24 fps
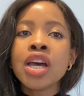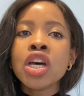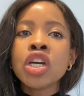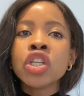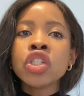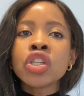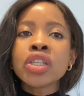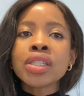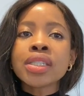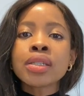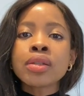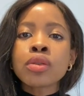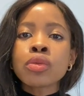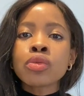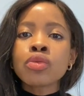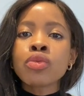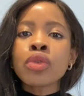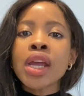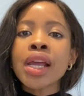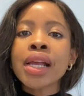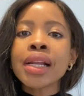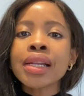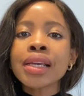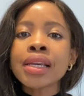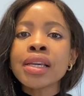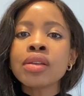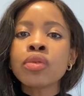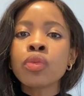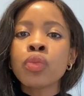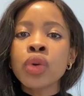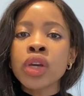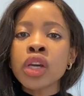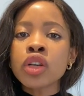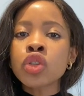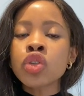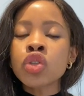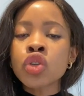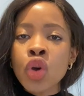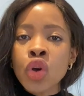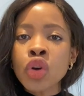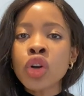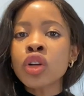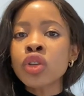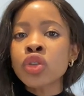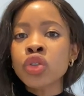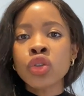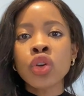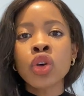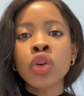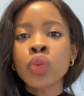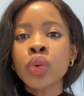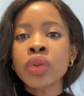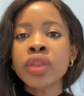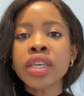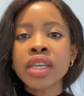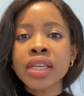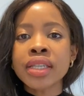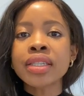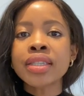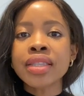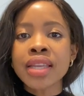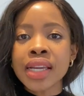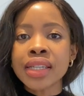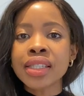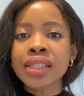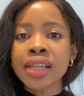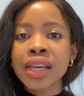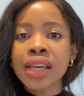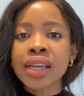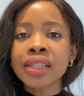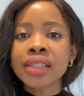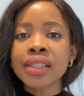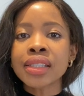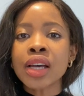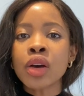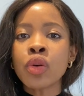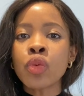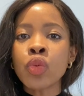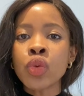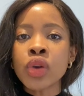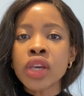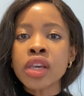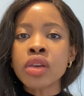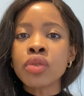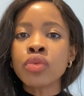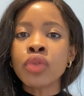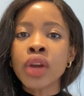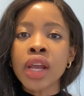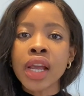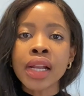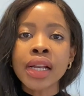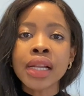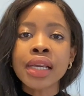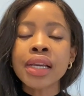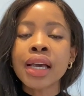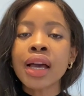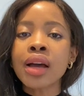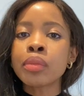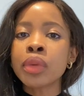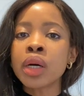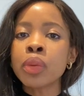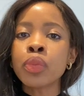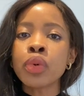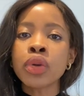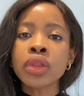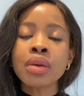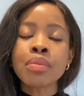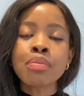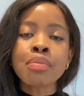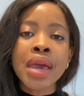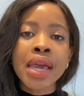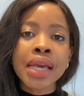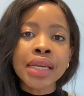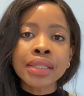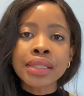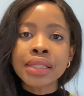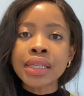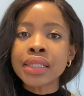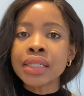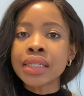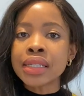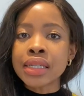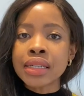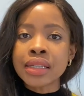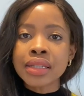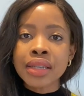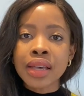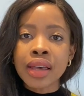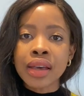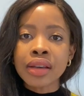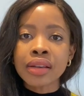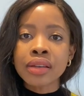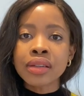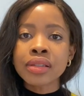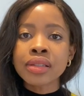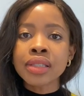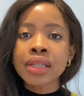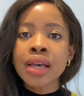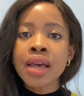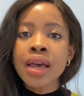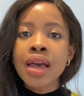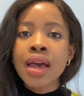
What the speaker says: Just really, we are so concerned with the aesthetics that we really come up with amazing details.